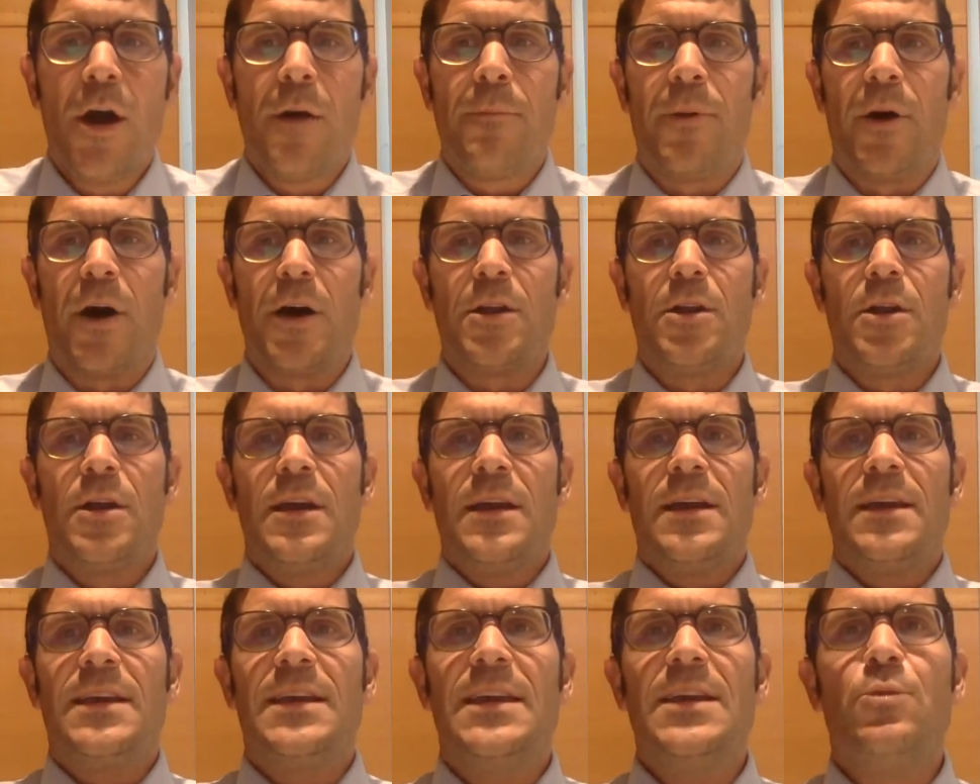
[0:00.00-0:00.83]
But
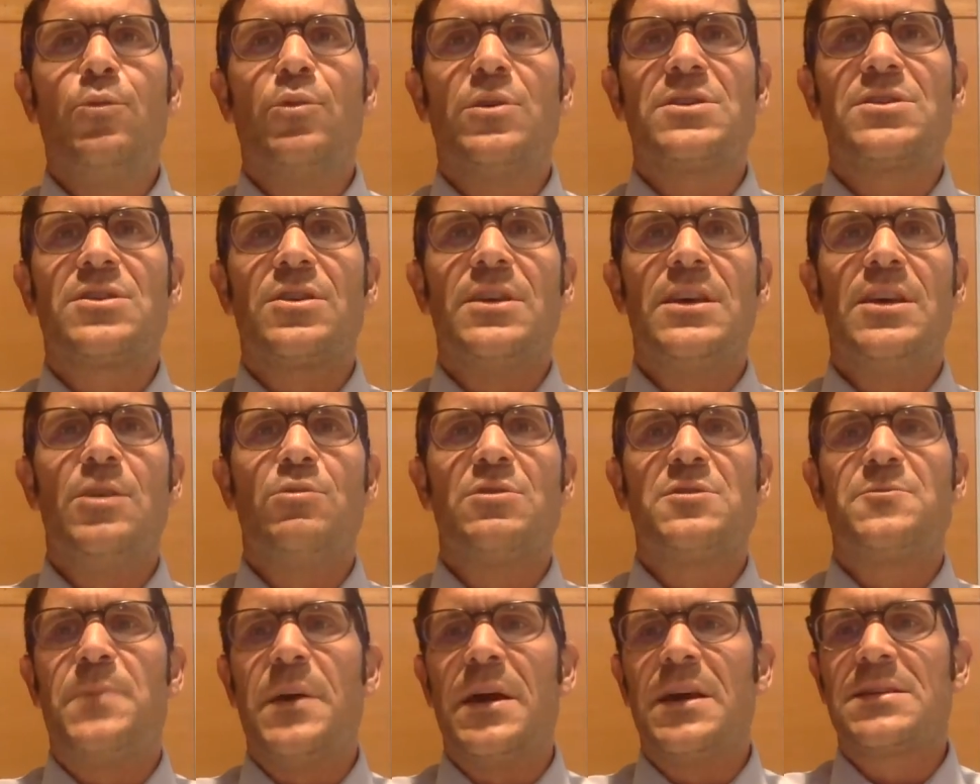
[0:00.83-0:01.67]
he was
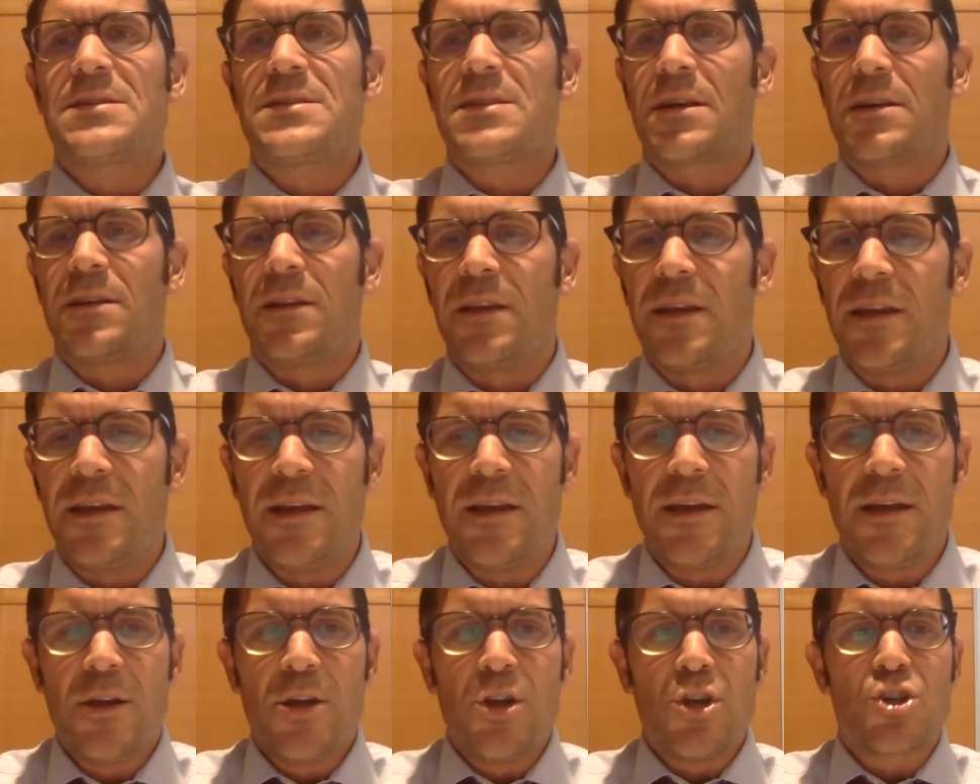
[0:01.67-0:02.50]

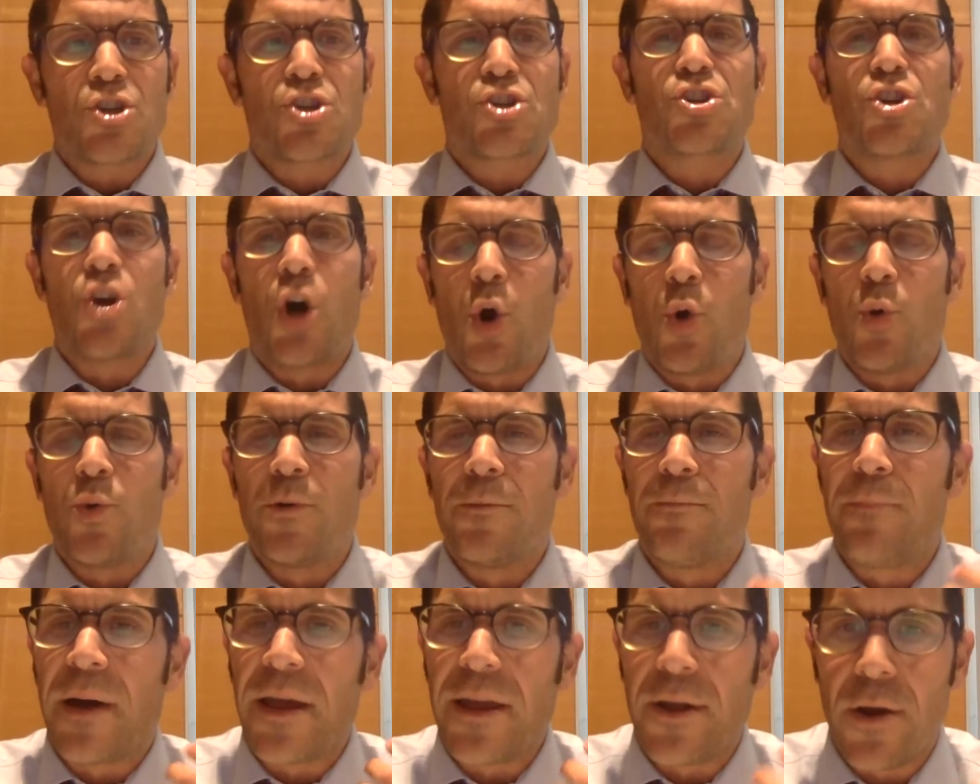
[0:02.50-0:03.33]
basically shown
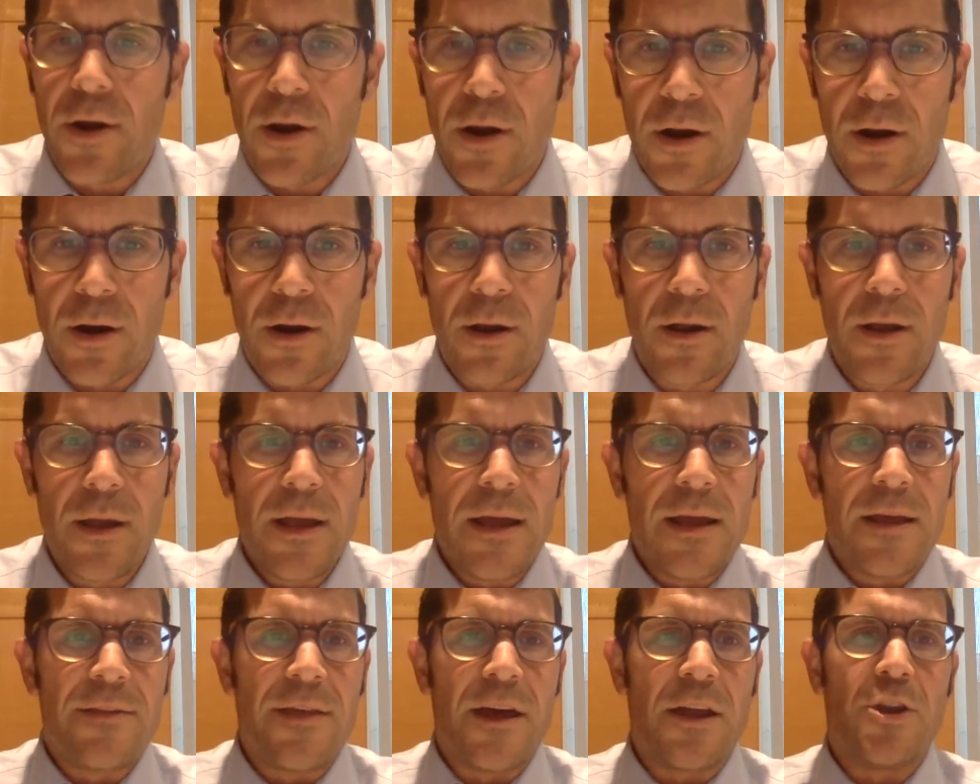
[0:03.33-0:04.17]
by her
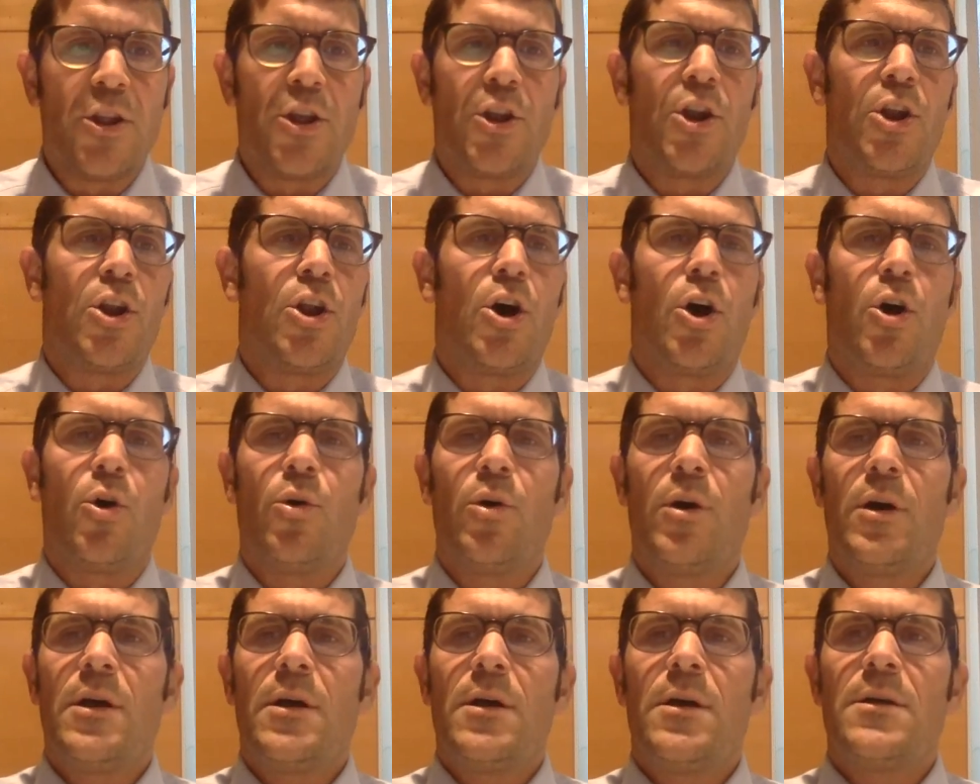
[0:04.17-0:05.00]
that
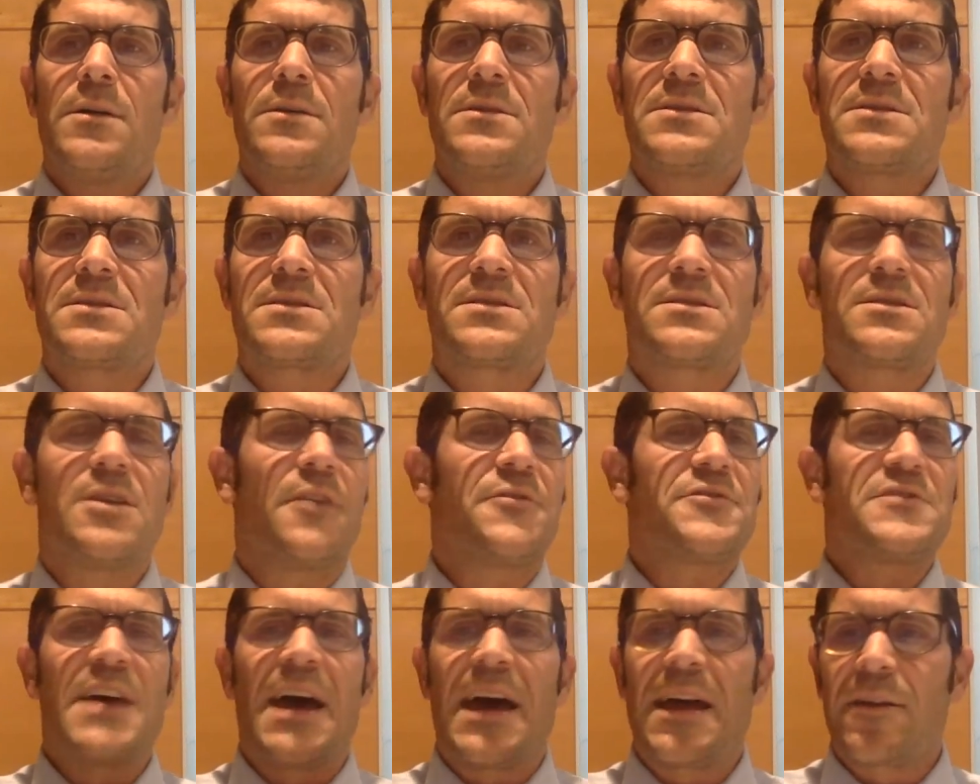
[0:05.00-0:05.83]
no,
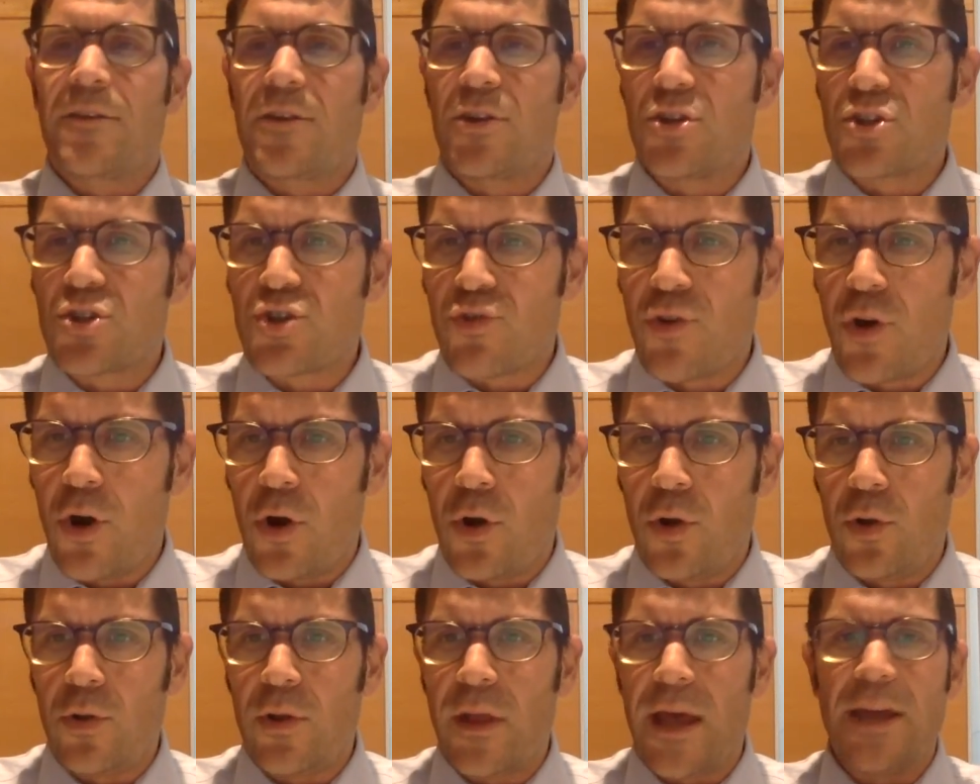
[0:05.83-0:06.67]
stuff's out of
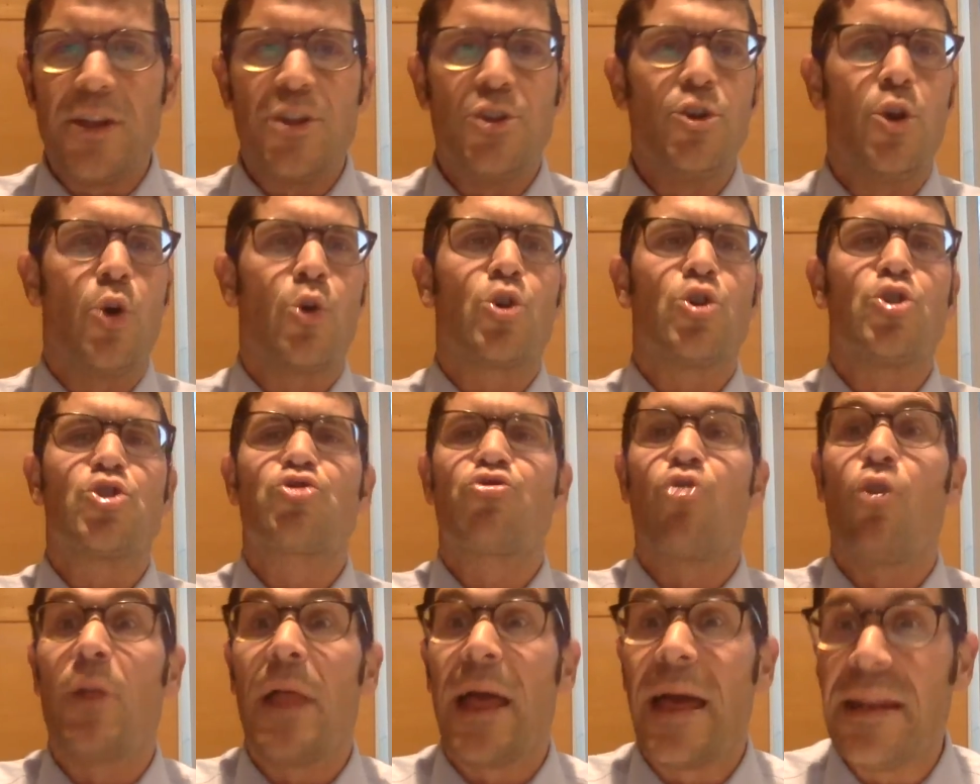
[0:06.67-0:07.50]
control and you don't
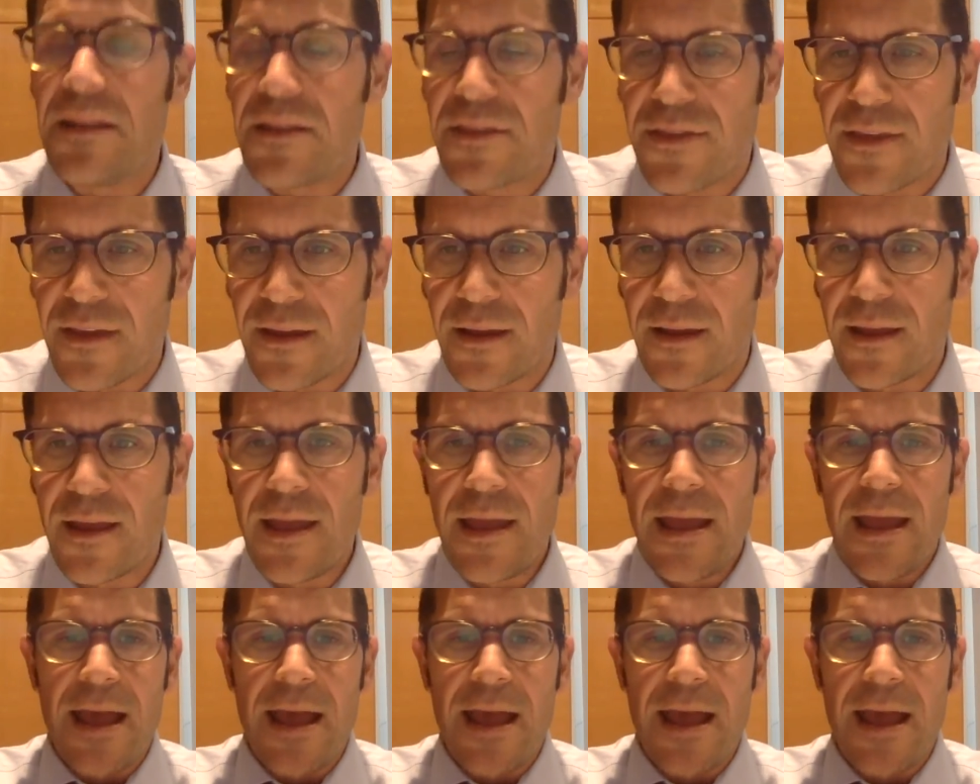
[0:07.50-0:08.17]
control anything.